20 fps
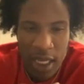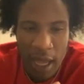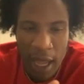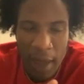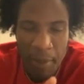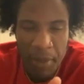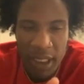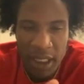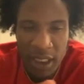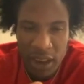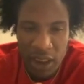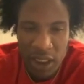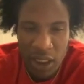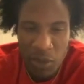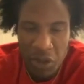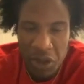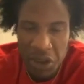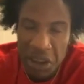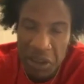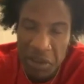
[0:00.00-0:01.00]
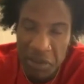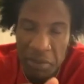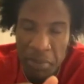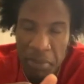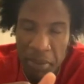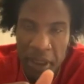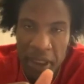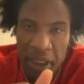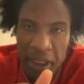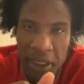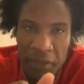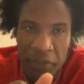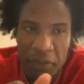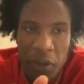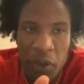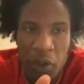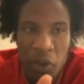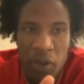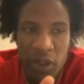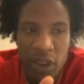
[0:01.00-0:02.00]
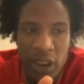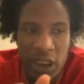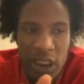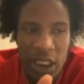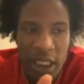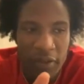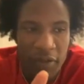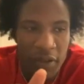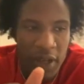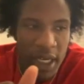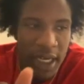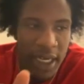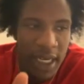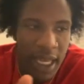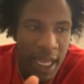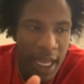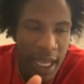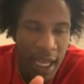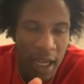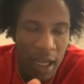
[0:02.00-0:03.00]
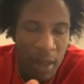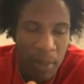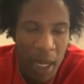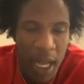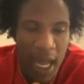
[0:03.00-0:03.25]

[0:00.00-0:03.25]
I mean, the jump was pretty difficult just leaving that a